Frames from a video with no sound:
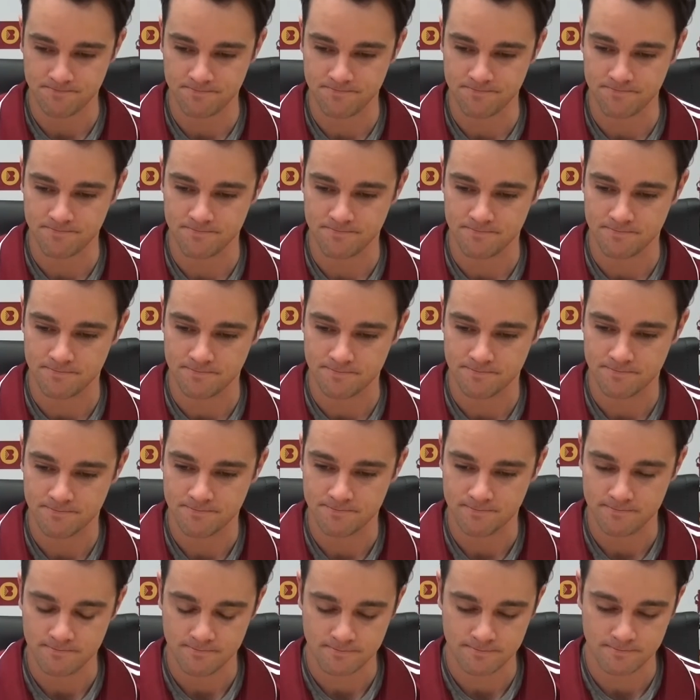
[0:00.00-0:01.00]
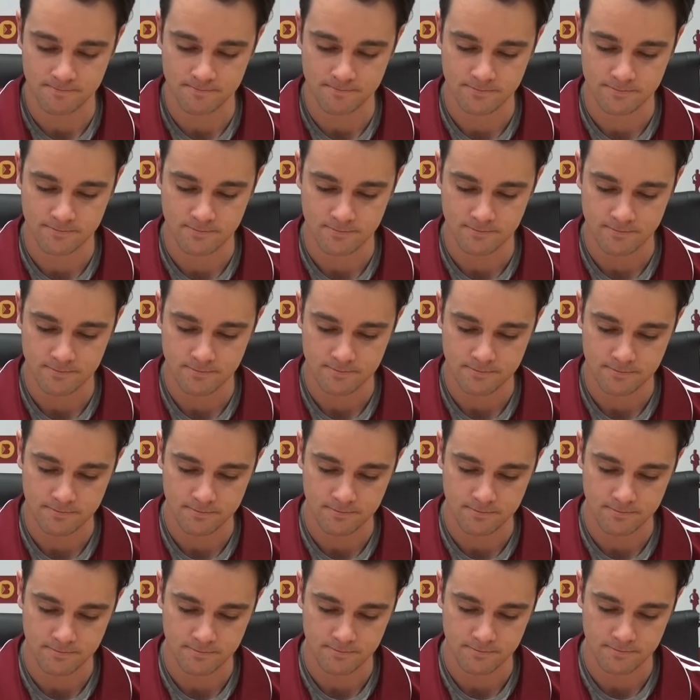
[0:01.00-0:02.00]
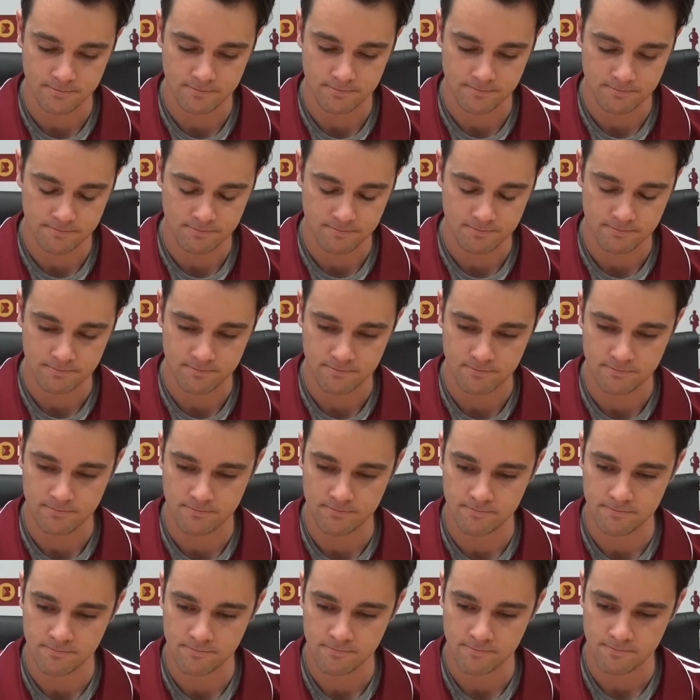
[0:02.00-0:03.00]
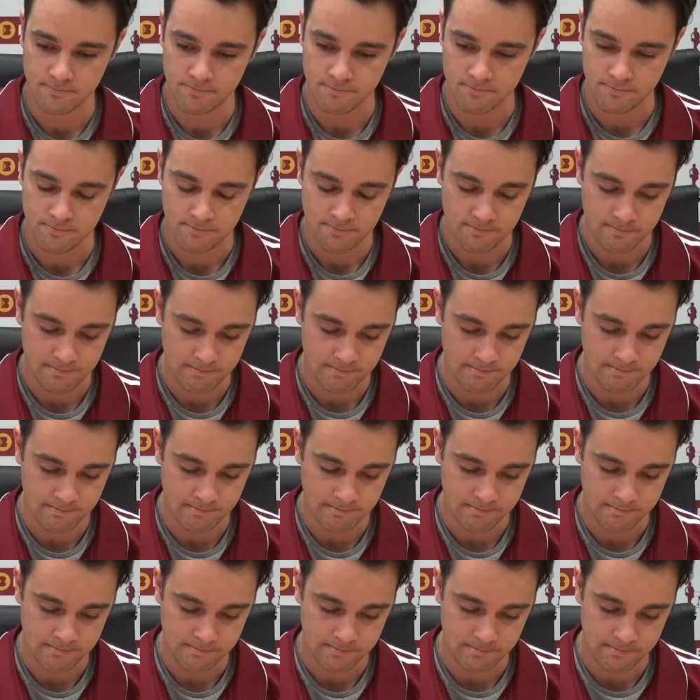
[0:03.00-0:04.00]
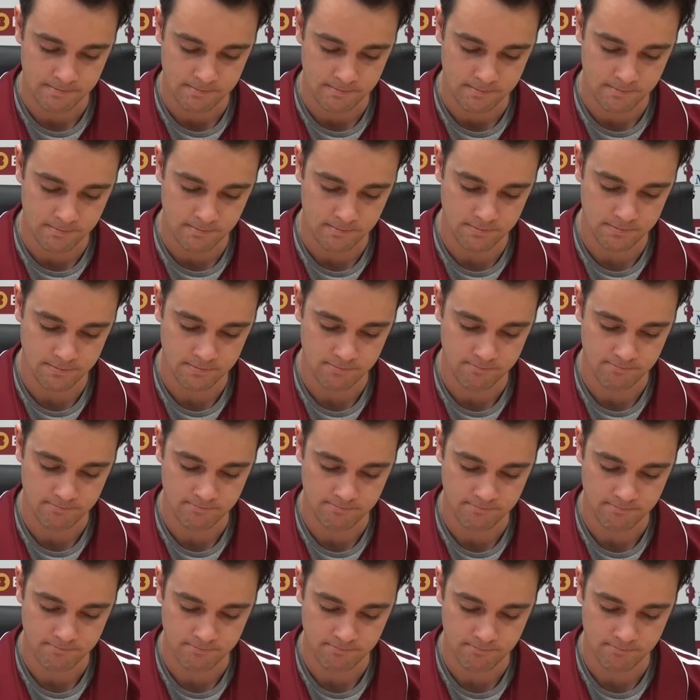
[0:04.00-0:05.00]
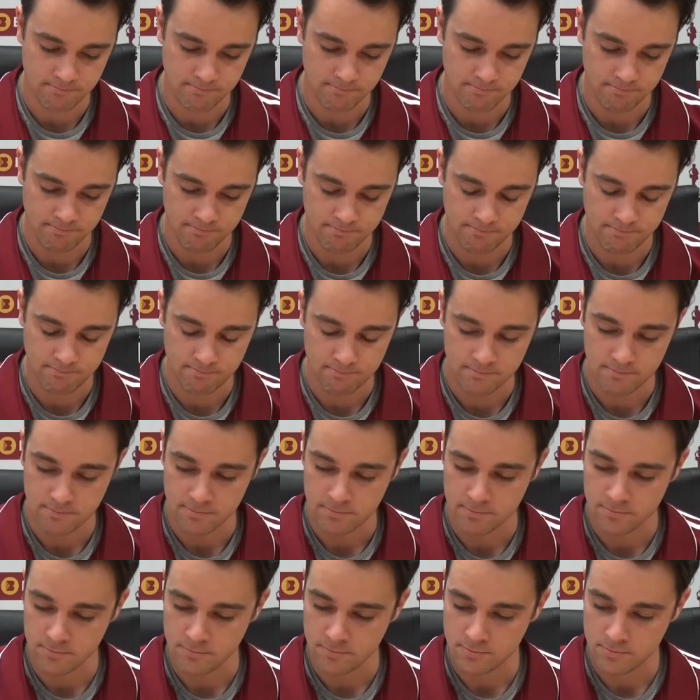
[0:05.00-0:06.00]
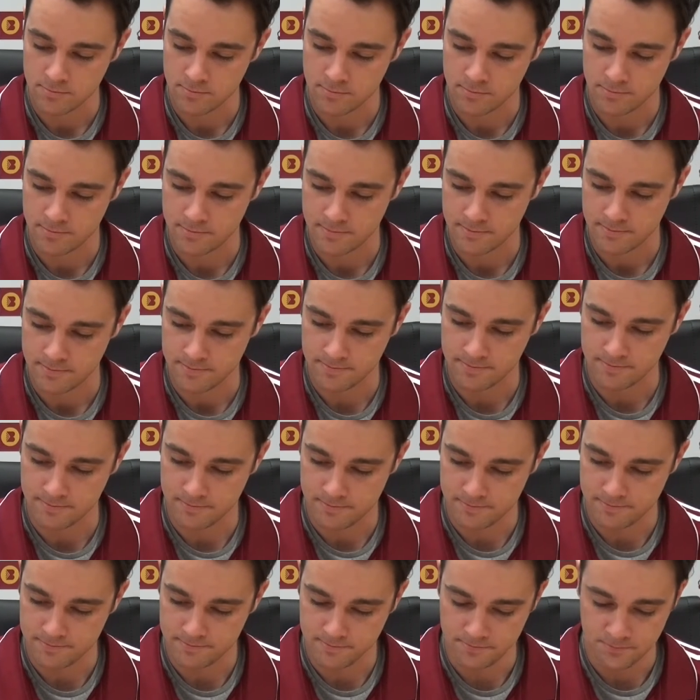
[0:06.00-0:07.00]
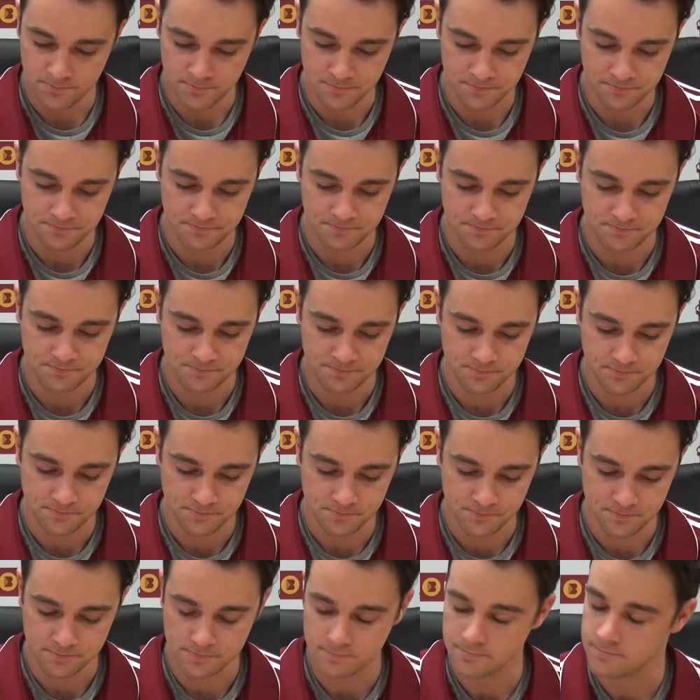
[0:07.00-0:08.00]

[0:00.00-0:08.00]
[no speech]